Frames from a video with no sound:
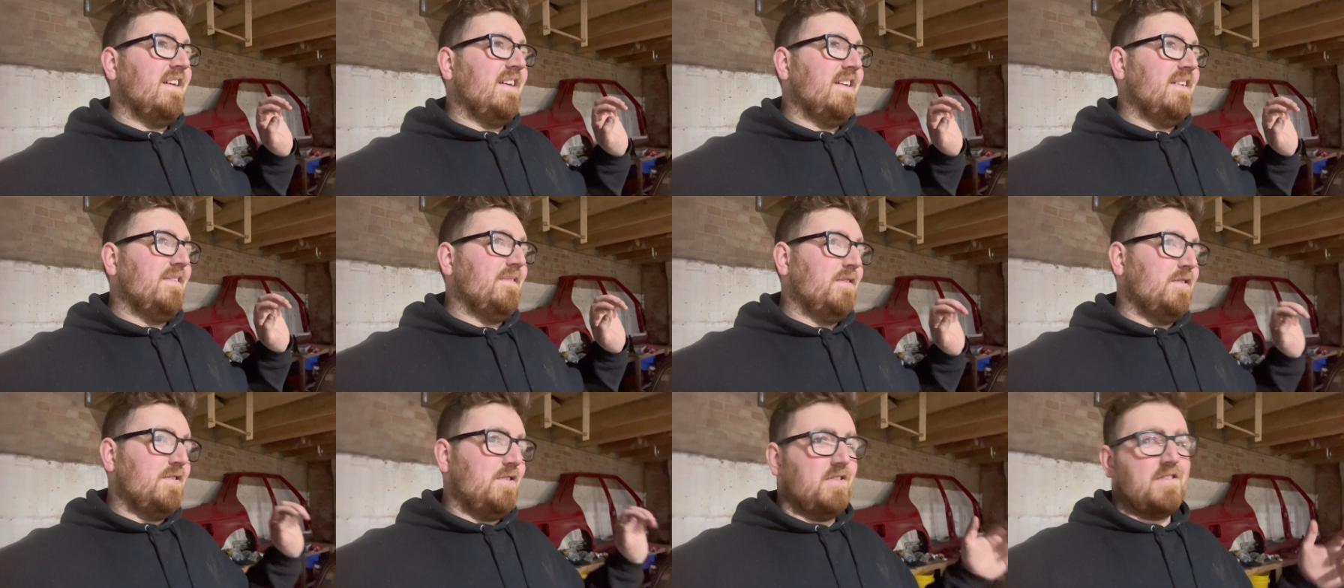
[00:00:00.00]

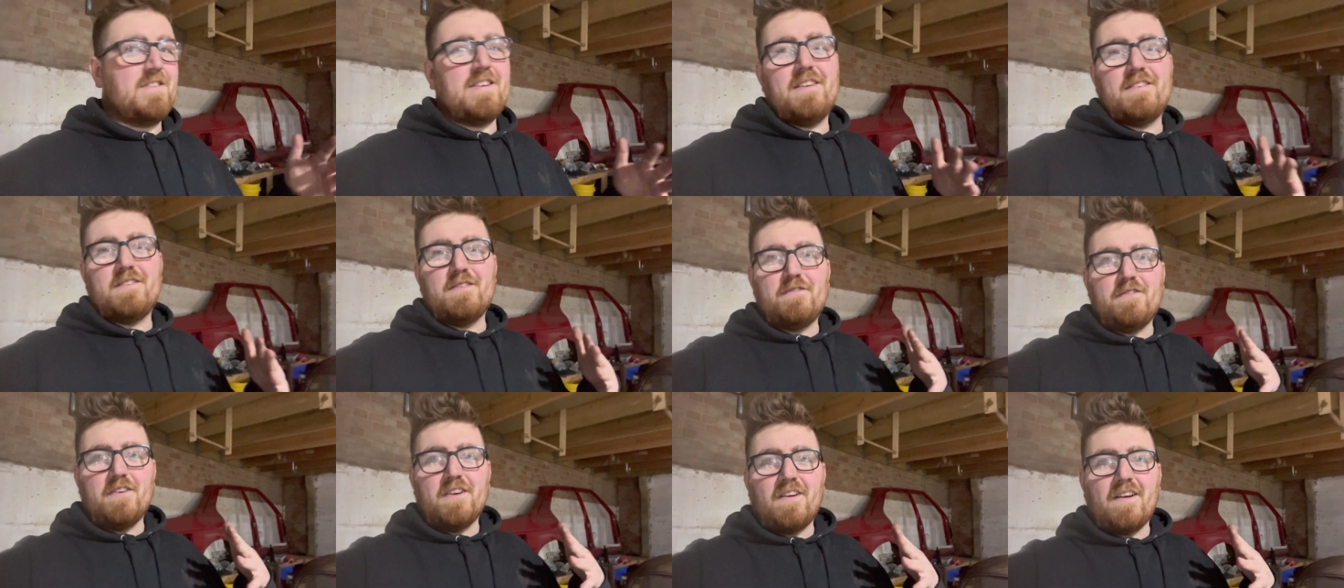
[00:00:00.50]
We'll just have to
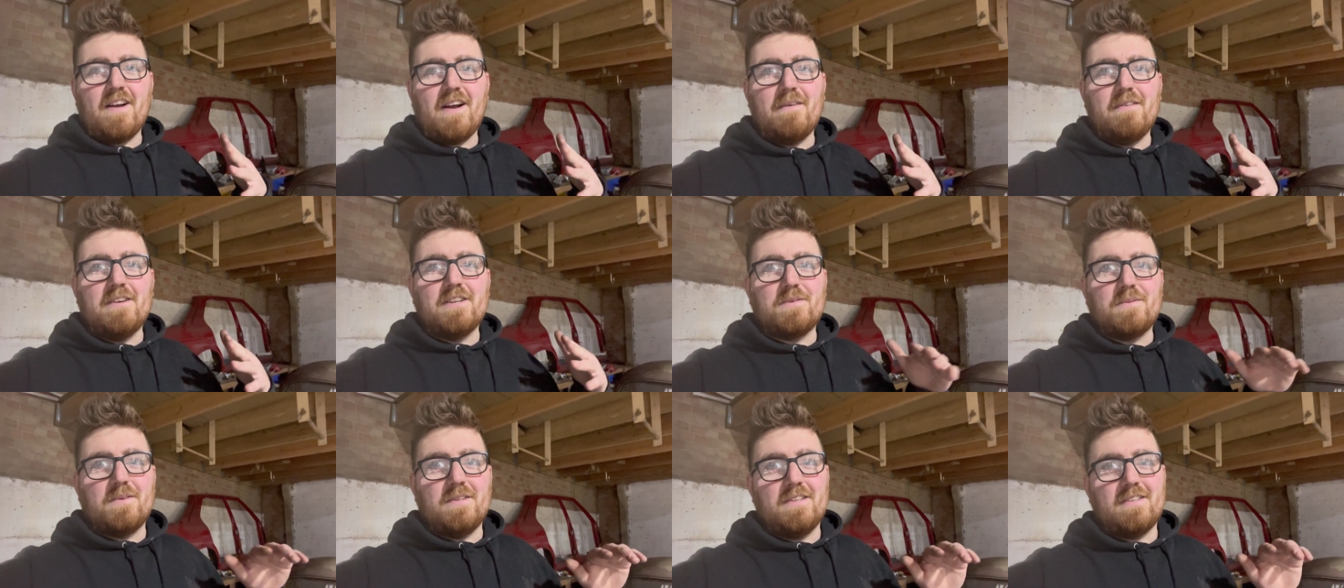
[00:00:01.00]
figure out
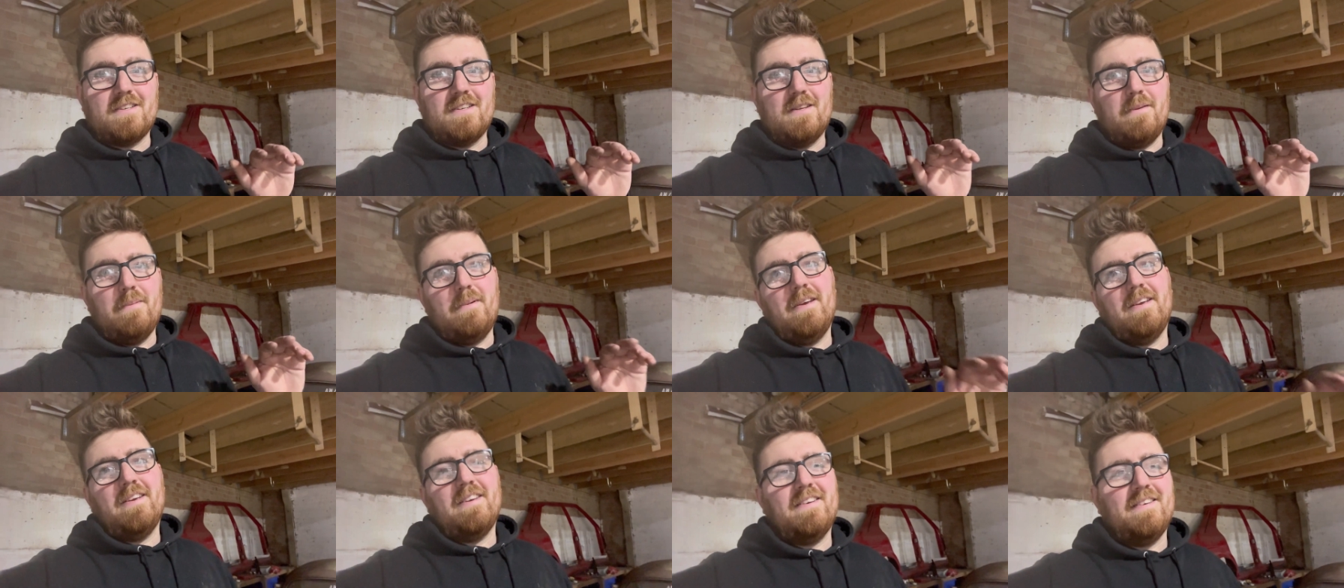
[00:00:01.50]
which one it's going to
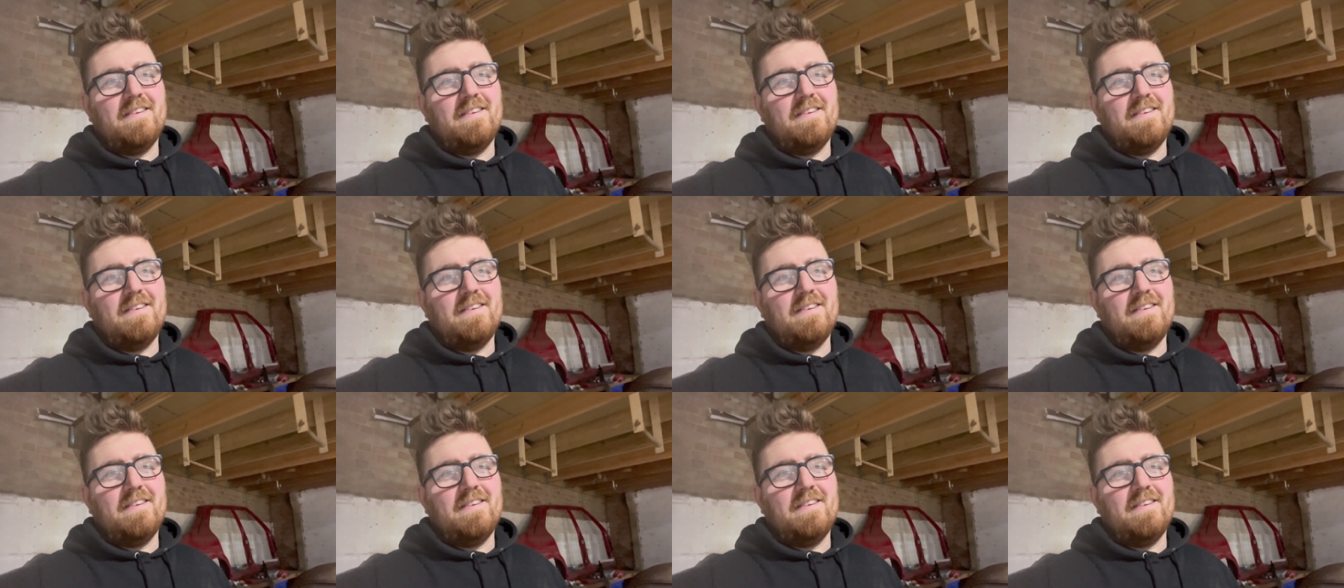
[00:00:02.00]
be.